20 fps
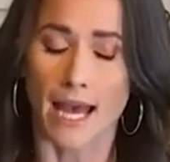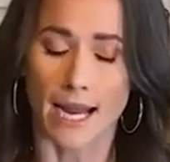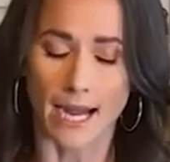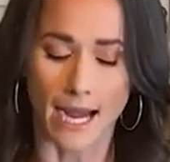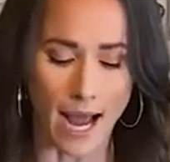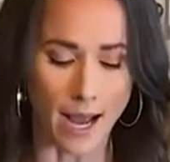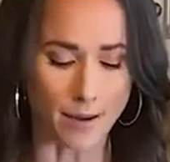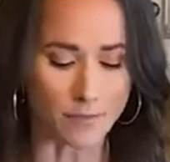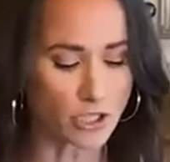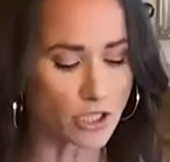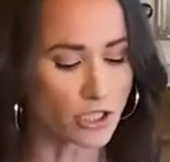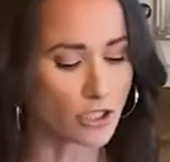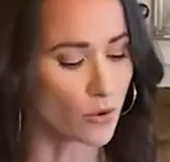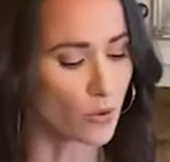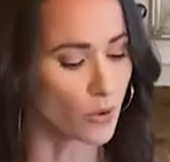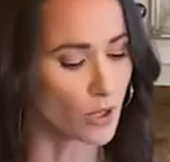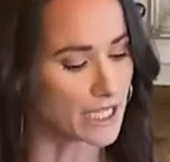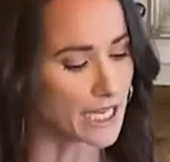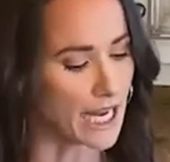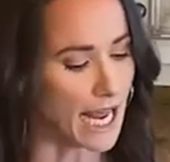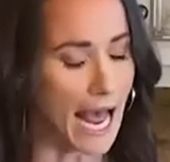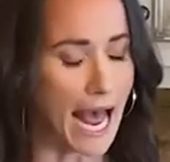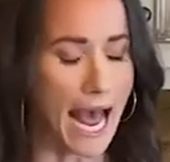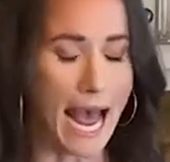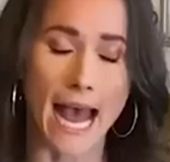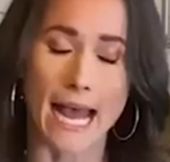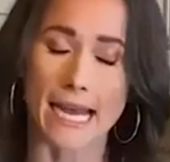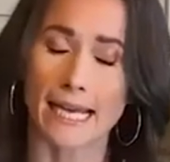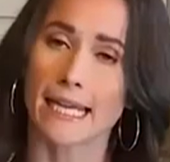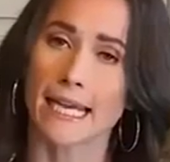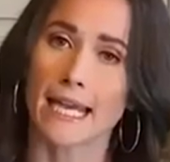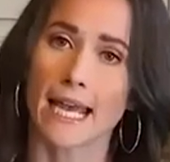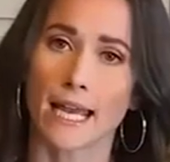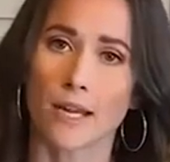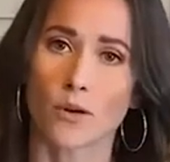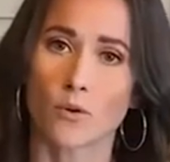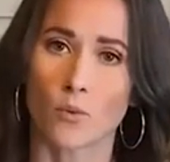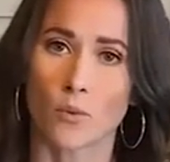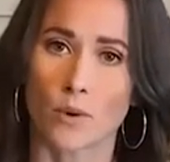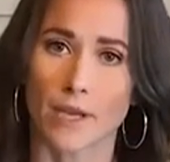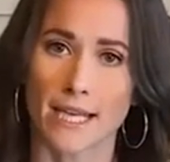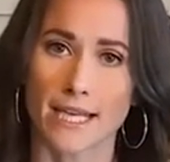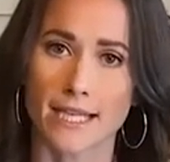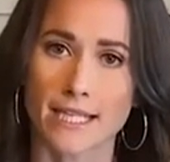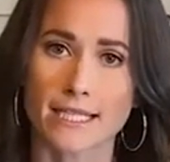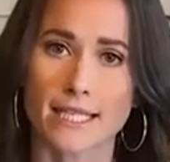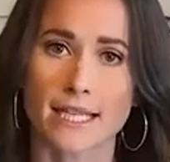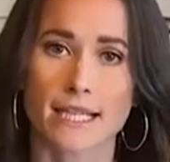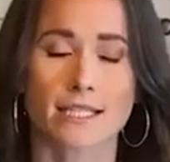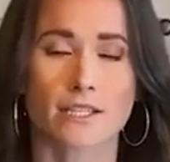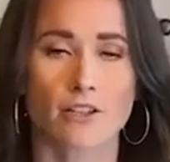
And I'm just going to add it and whisk